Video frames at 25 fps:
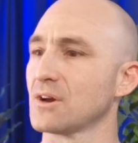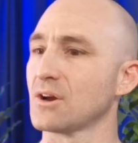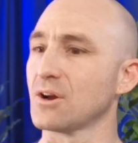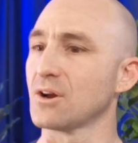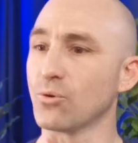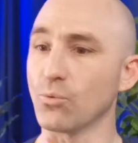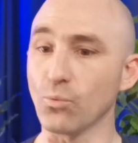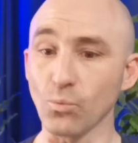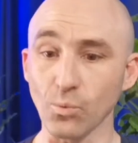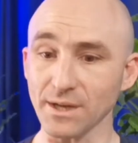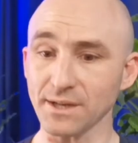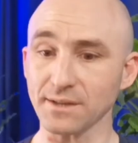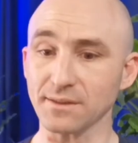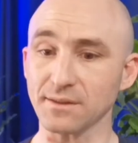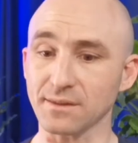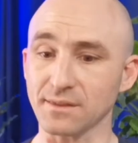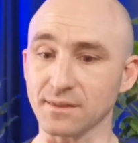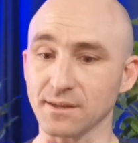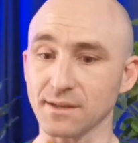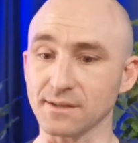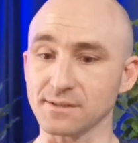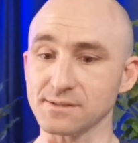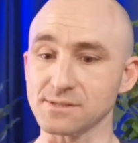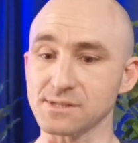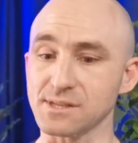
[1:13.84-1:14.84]
One of the
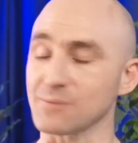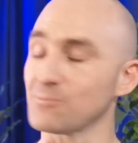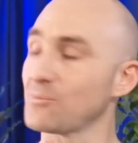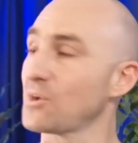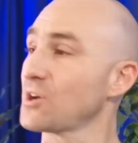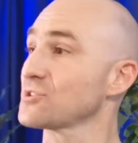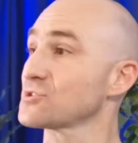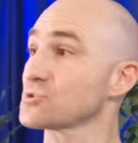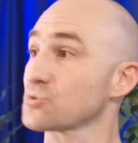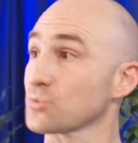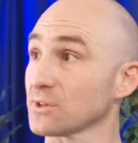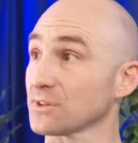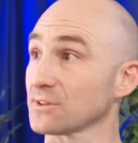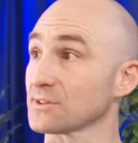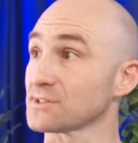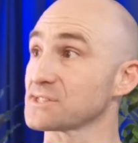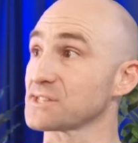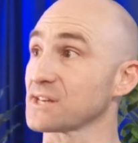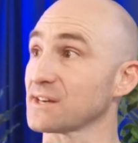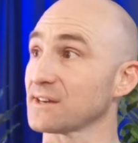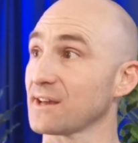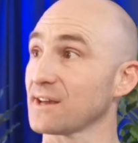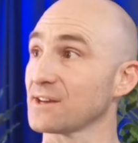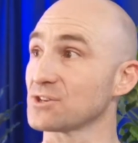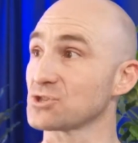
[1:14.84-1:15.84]
things that most real
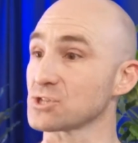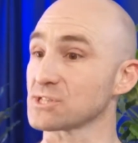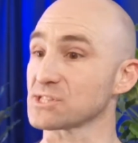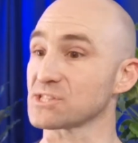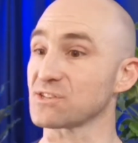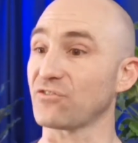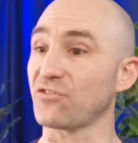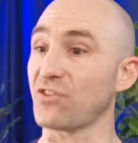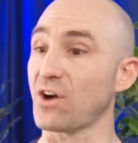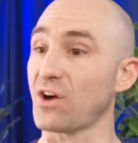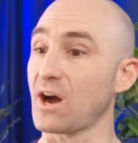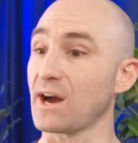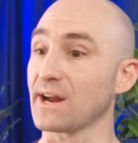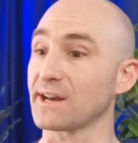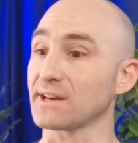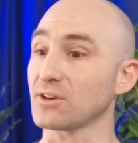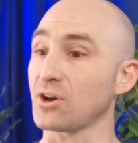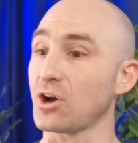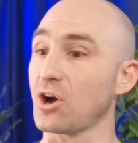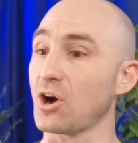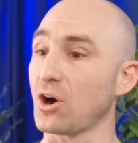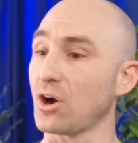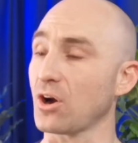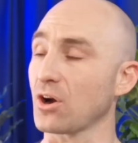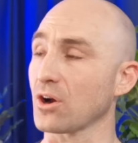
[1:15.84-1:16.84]
estate agents find
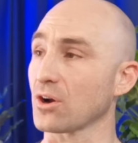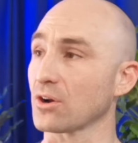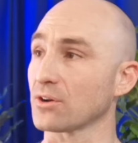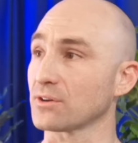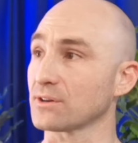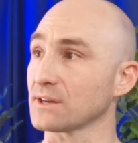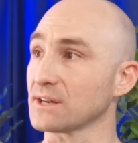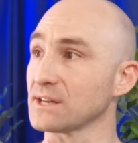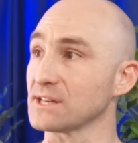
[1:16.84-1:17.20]
hard